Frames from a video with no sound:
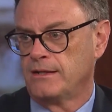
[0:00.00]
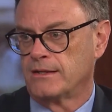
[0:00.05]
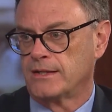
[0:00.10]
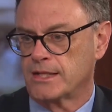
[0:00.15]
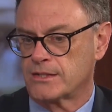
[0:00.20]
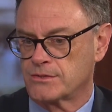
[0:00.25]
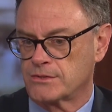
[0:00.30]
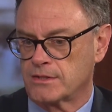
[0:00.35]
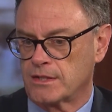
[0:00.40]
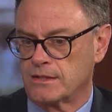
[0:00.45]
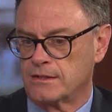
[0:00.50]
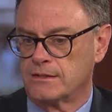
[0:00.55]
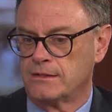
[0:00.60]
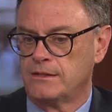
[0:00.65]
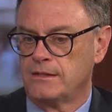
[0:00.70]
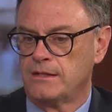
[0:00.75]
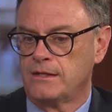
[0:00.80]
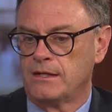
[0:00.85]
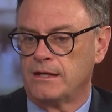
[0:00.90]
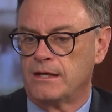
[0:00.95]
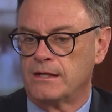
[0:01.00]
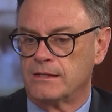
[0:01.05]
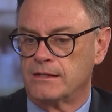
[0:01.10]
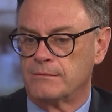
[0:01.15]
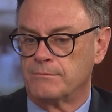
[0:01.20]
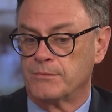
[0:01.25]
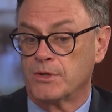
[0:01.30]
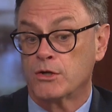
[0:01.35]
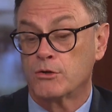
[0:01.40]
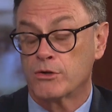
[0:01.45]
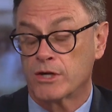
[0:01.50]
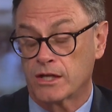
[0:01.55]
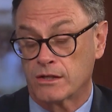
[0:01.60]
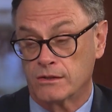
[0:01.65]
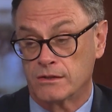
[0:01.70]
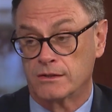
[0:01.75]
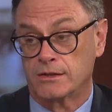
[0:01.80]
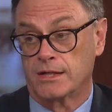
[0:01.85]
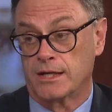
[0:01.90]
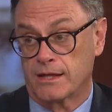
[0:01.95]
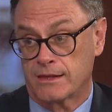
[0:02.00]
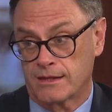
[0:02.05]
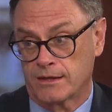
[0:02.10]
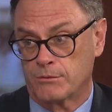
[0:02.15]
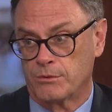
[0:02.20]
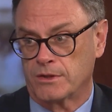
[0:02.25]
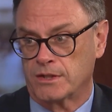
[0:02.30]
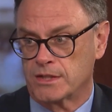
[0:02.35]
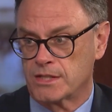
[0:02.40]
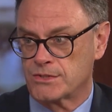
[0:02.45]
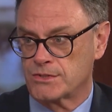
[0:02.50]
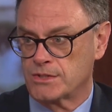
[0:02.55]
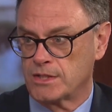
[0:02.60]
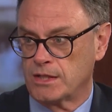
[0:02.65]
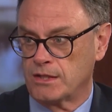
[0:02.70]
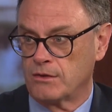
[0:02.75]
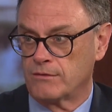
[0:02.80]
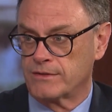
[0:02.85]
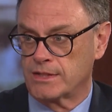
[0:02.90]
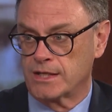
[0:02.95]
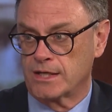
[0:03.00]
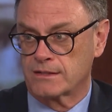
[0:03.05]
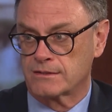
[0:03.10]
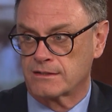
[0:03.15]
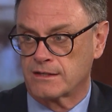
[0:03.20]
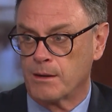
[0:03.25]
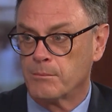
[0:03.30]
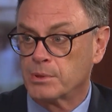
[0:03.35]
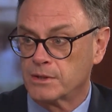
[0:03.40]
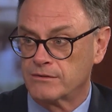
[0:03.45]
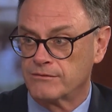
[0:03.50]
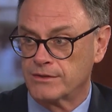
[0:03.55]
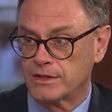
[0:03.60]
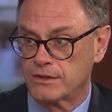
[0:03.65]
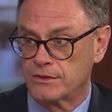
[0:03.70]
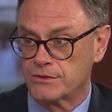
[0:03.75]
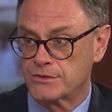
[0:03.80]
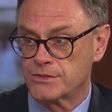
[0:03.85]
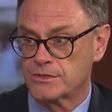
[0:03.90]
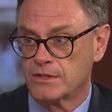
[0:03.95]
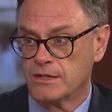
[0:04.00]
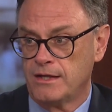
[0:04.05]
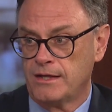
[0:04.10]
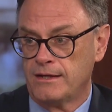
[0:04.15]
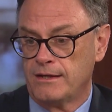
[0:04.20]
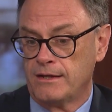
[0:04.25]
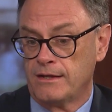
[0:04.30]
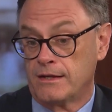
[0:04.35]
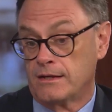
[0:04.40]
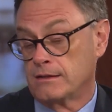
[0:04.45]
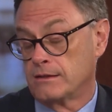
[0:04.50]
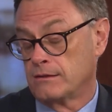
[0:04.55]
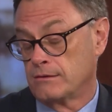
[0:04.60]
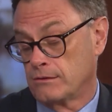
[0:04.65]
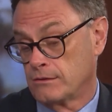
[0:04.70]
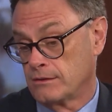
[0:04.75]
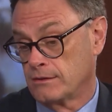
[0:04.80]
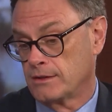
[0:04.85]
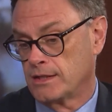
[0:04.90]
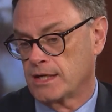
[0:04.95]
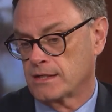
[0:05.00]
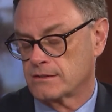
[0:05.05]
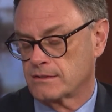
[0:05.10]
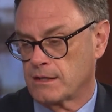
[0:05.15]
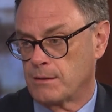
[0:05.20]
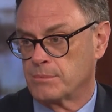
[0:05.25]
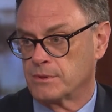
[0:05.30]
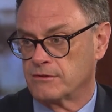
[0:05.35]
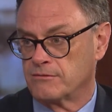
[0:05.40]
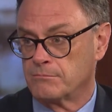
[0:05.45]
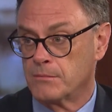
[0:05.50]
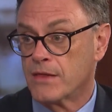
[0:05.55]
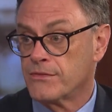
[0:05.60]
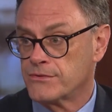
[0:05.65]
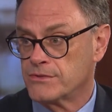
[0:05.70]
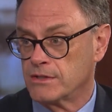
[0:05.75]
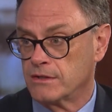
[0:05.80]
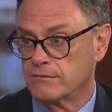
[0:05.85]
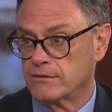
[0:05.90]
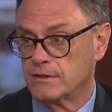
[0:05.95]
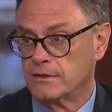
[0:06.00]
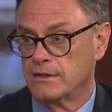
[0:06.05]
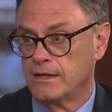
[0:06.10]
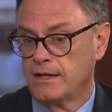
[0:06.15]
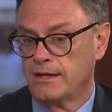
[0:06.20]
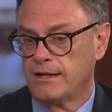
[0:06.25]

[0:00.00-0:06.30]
That's critical, and I think we're going to see over the next couple of years, the next couple of months even,